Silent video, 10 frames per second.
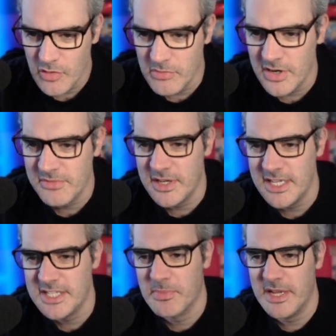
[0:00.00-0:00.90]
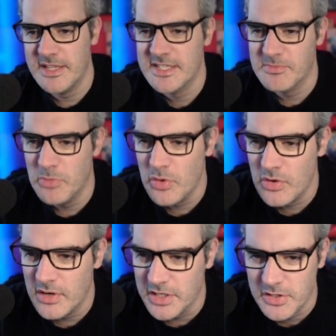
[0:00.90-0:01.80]
Reminds me I need to play this
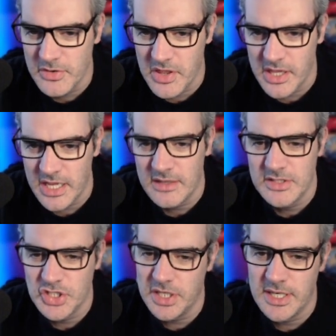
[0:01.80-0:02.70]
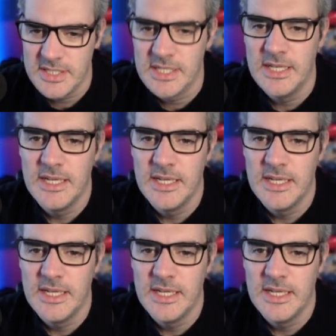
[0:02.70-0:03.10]
more. A good thing. Cheers.